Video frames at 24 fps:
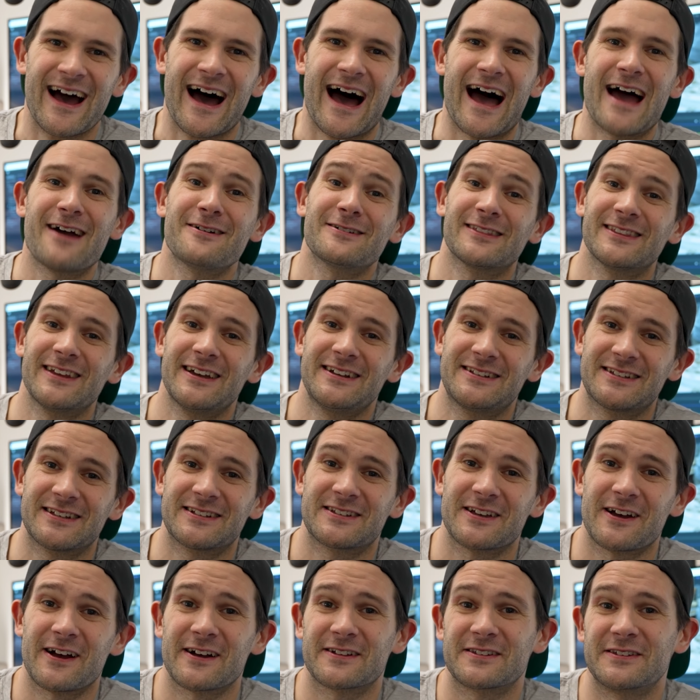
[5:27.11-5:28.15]
I would like to
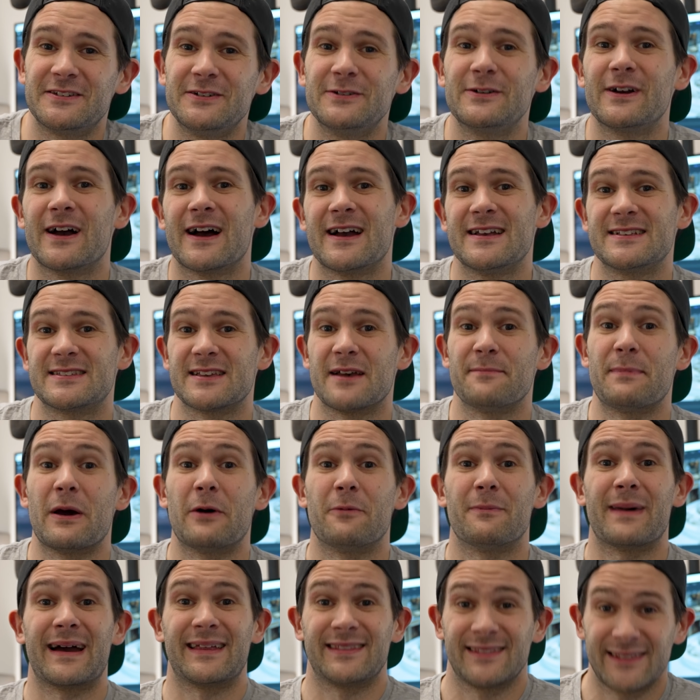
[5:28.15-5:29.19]
talk to you guys
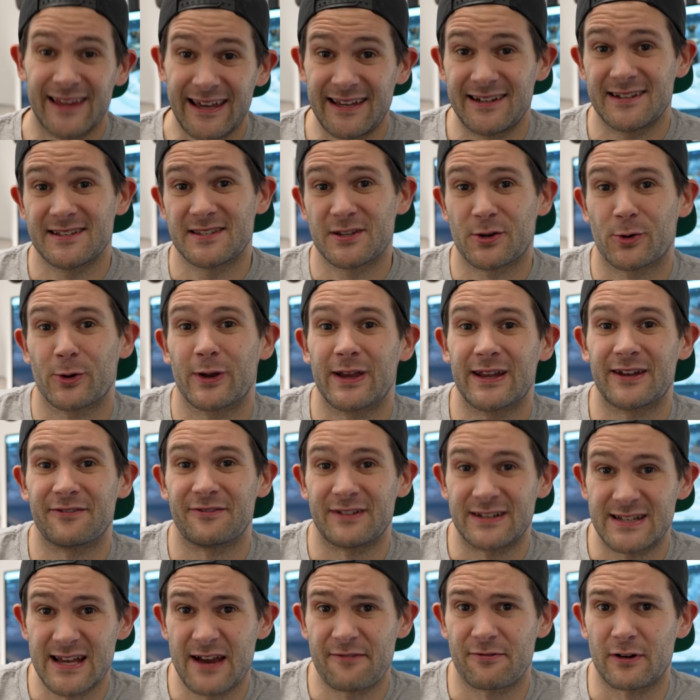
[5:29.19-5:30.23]
about my latest creative
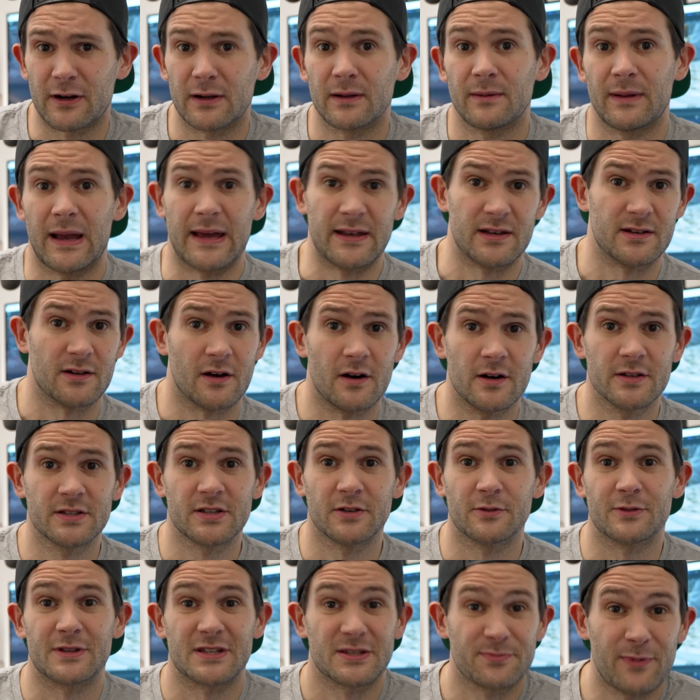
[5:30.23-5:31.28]
endeavor and
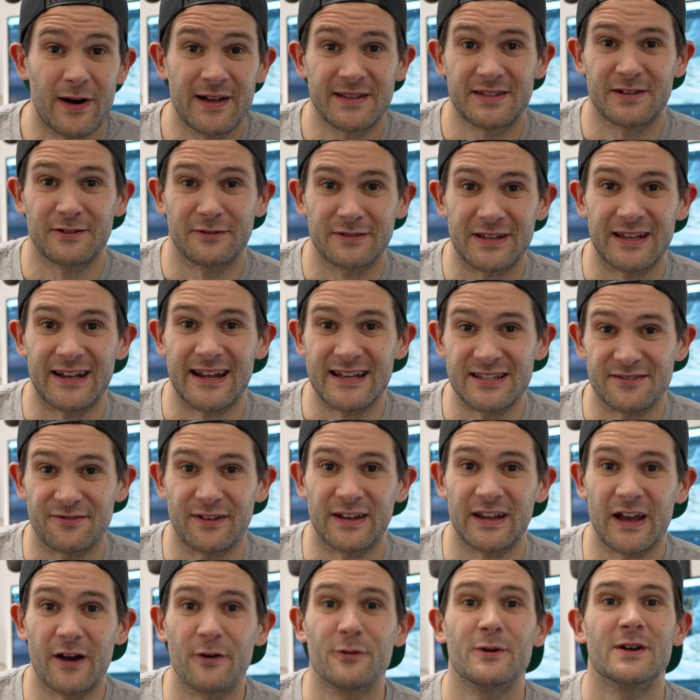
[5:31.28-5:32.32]
also the sponsor of today's
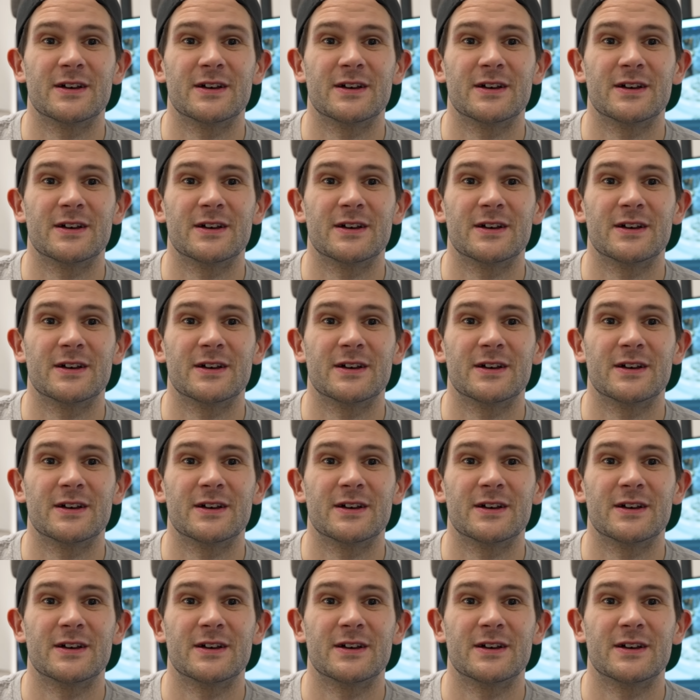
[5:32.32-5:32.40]
video,